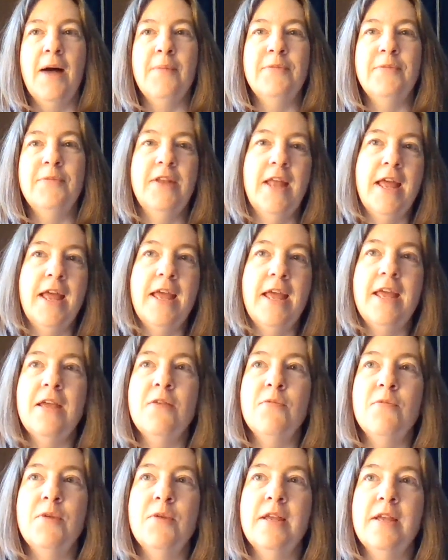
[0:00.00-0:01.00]

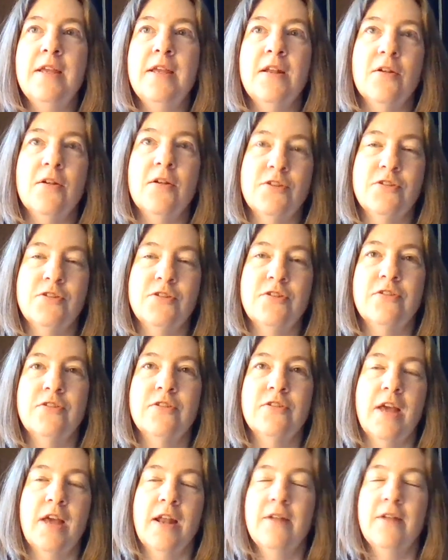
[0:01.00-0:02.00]
Today, just to
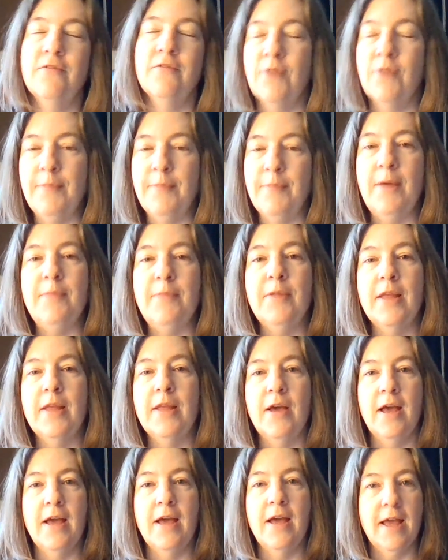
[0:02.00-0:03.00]
kind of wrap up,
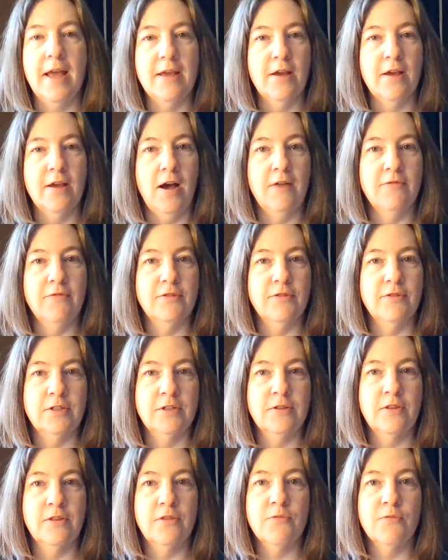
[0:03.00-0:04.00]
like I
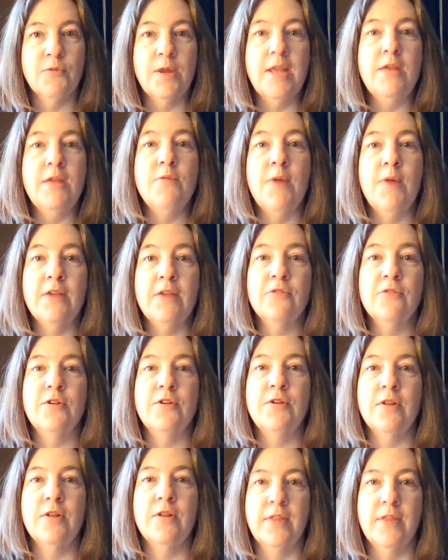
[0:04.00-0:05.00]
offer 3 ways for
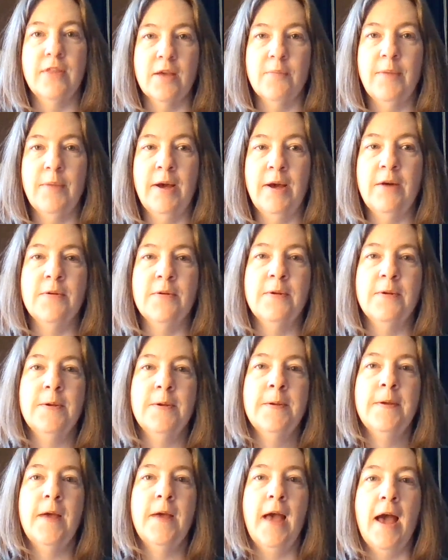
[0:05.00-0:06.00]
you to think about
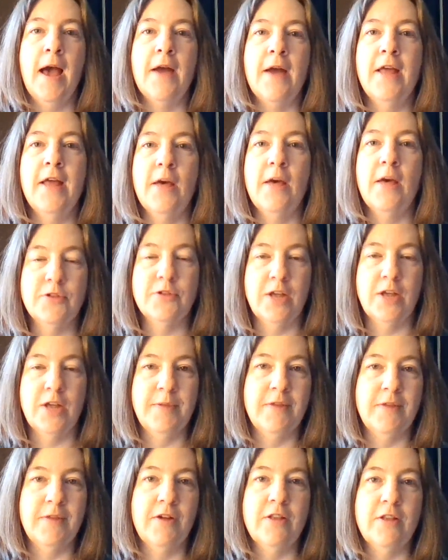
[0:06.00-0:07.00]
how to help your child
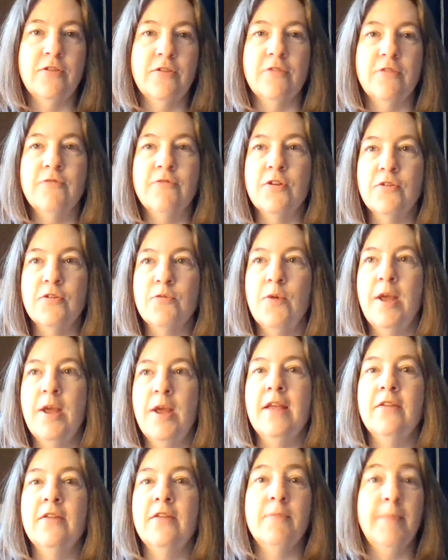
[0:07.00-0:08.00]
make friends. The first
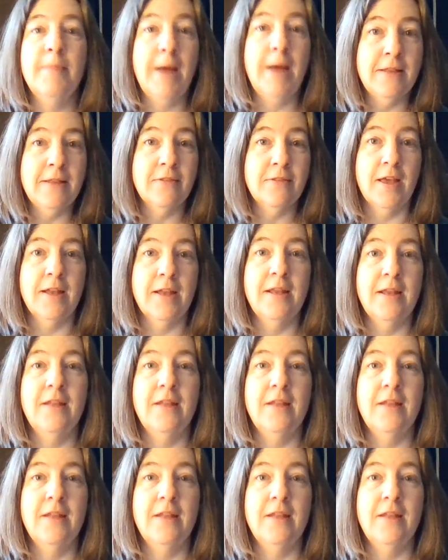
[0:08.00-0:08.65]
way is mindset.